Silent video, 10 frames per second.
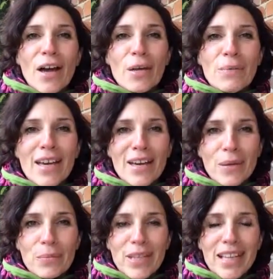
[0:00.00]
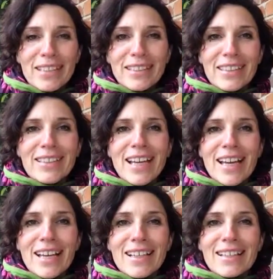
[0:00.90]
hope that helps, Alison,
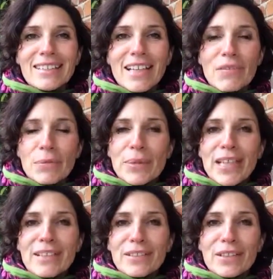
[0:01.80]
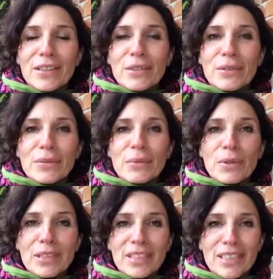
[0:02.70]
and everybody else who
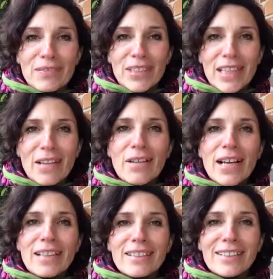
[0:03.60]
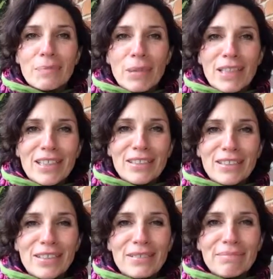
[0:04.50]
watches this video, and I'll speak to you
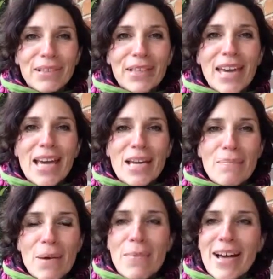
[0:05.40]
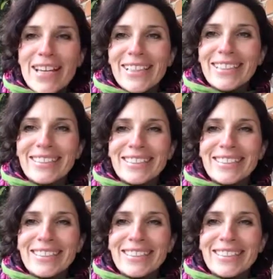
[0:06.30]
soon. Okay, bye bye.